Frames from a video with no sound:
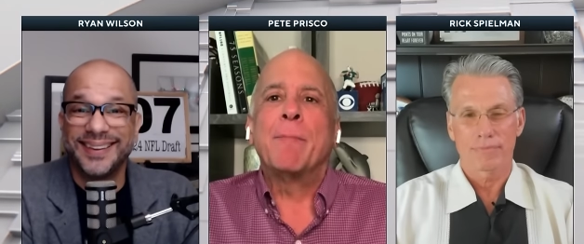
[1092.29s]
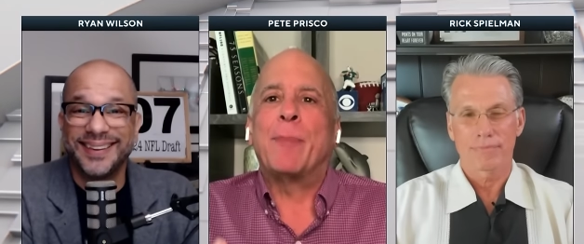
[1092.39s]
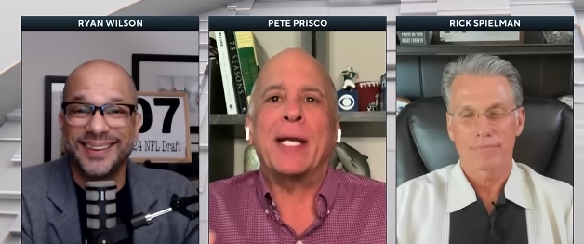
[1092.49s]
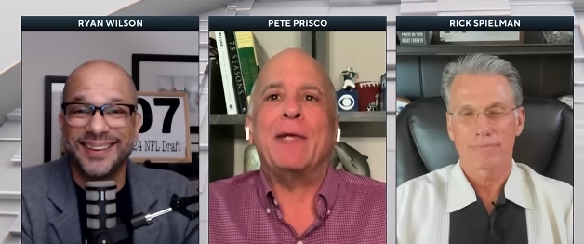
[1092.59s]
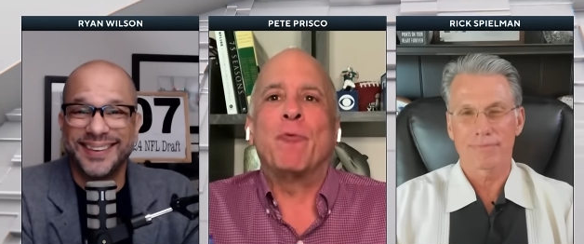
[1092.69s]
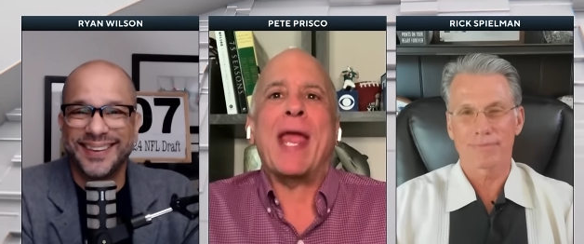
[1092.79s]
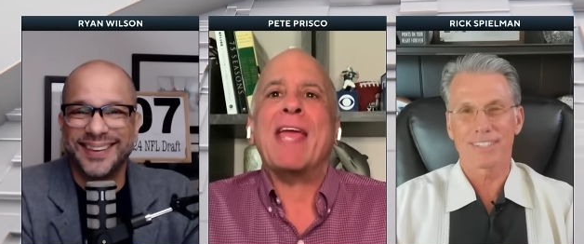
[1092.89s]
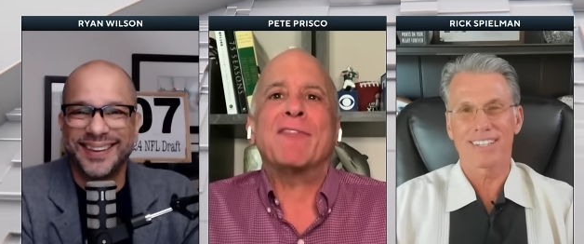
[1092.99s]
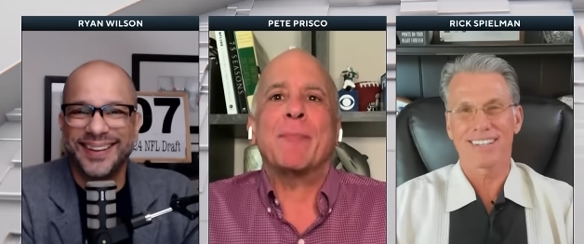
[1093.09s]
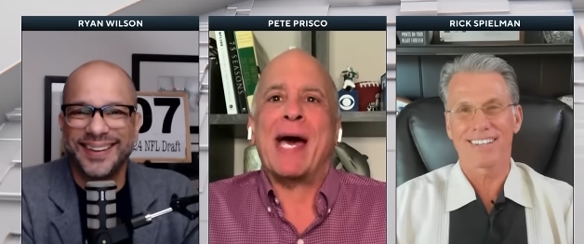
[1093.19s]
Speaker 1: but he
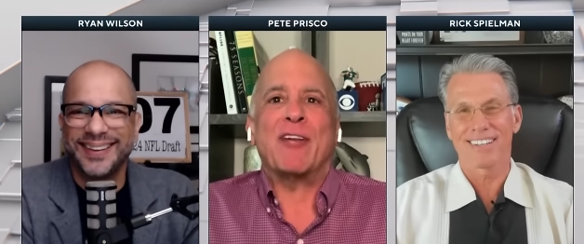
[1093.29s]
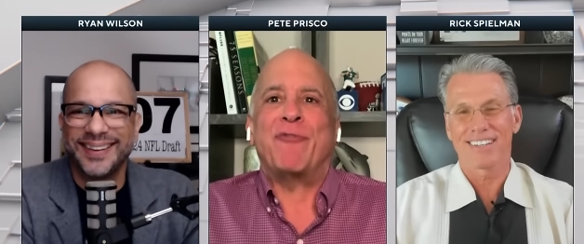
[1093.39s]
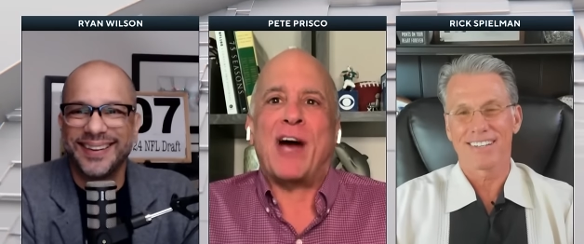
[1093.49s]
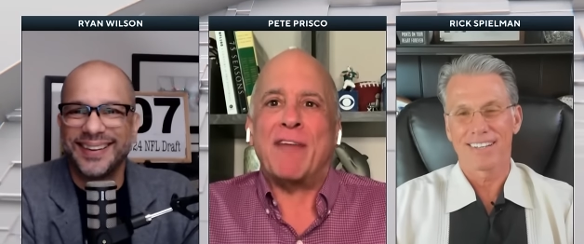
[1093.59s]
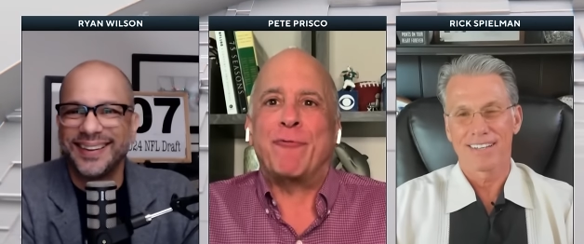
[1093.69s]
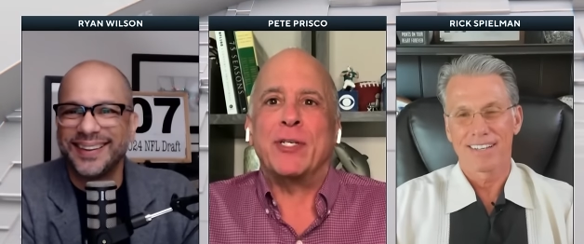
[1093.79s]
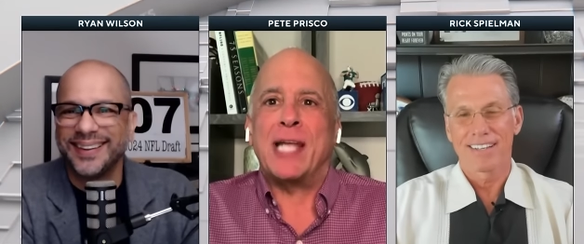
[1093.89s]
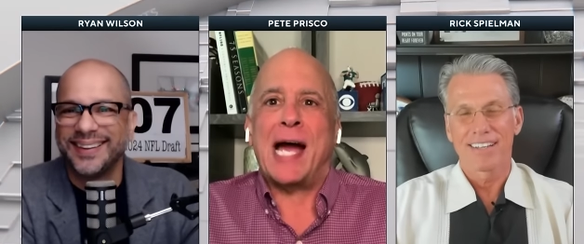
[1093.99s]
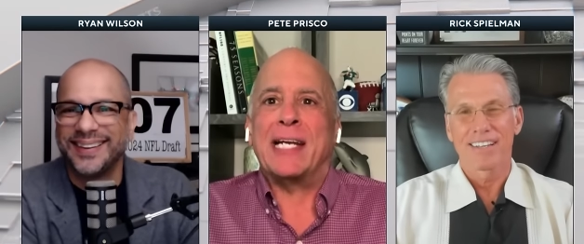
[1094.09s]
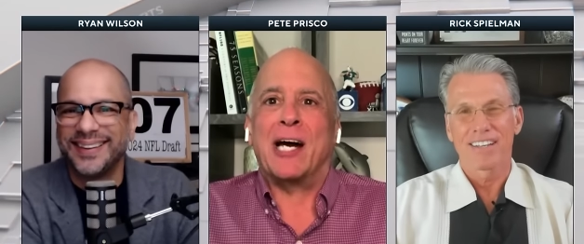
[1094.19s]
raved about a five
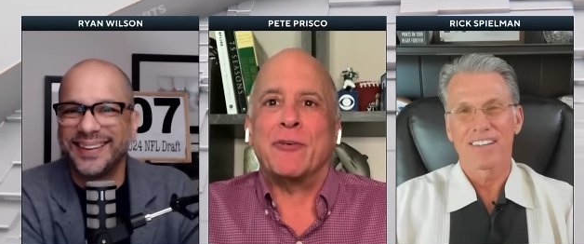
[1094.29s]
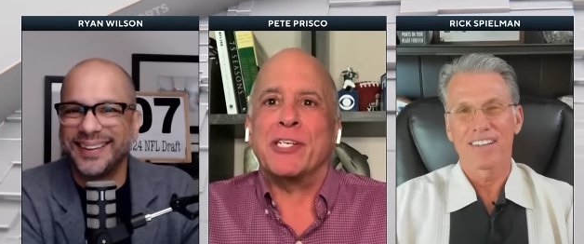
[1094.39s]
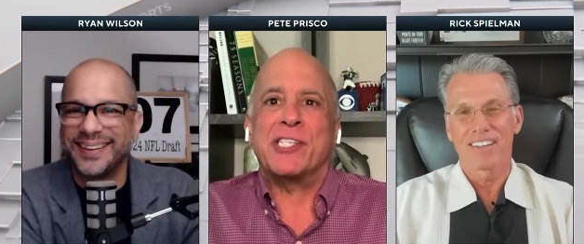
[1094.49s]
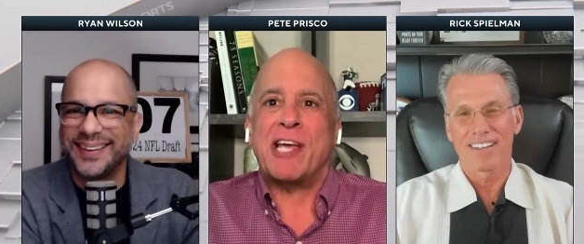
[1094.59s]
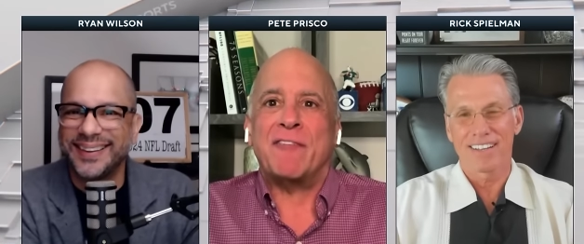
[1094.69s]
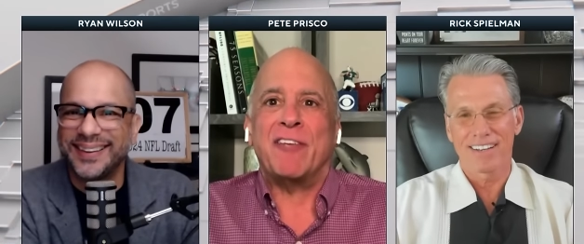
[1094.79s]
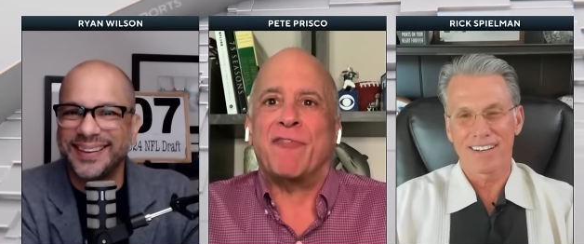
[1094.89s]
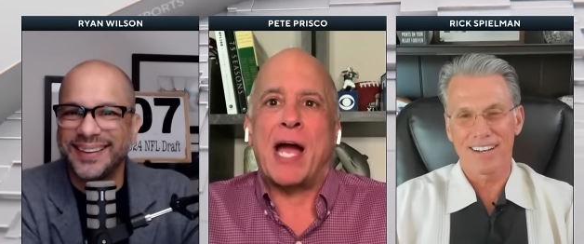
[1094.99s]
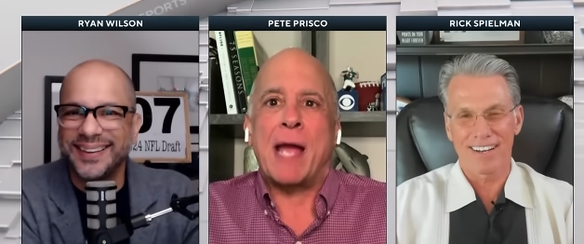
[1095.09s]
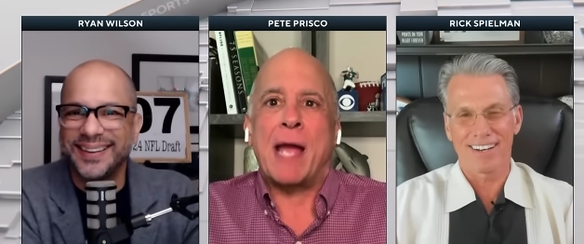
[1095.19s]
foot nine, hundred and seventy
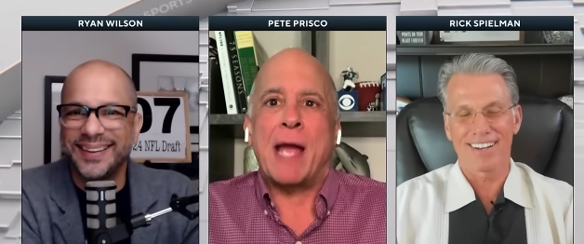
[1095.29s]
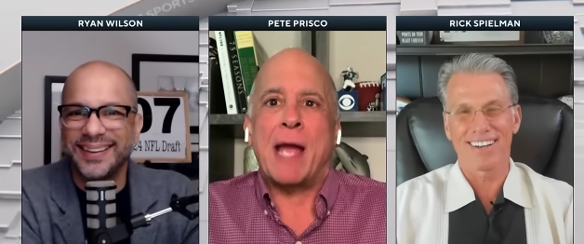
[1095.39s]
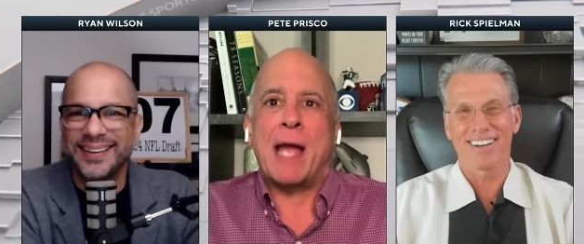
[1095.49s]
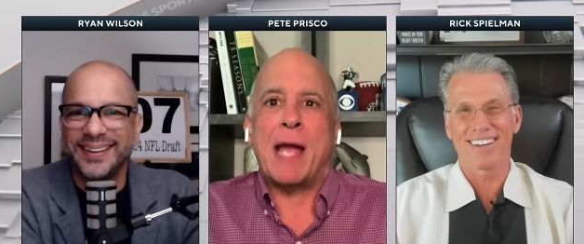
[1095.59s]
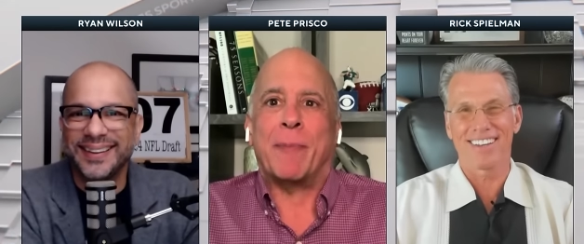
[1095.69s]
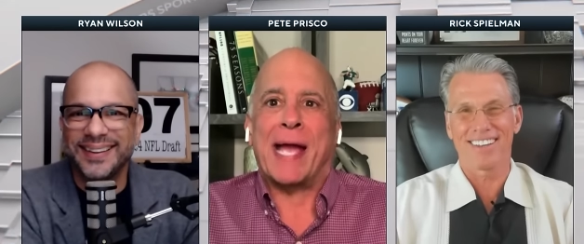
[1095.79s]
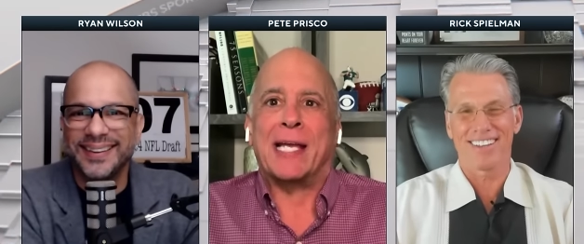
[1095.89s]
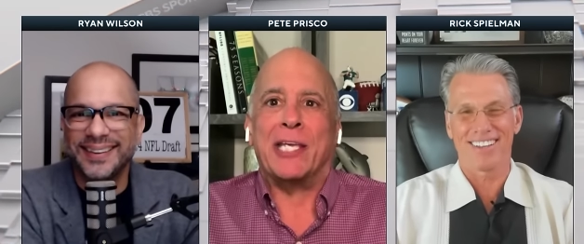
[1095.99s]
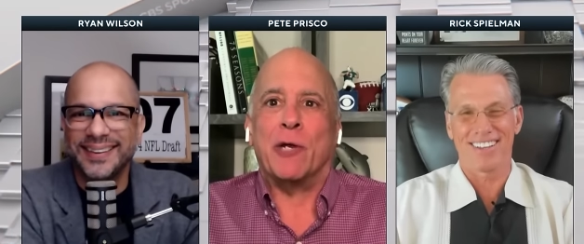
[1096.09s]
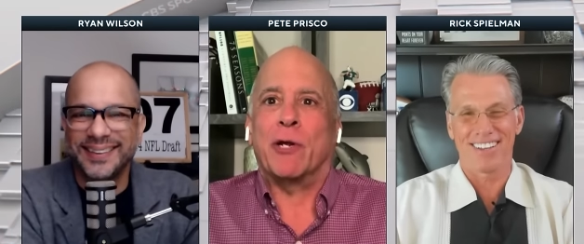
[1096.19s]
five pound
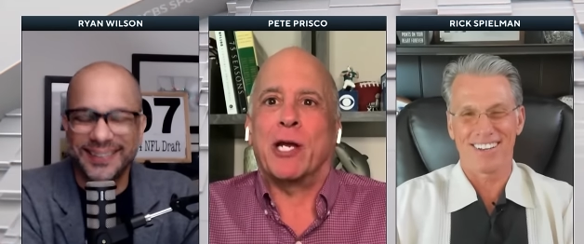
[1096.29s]
quarterback a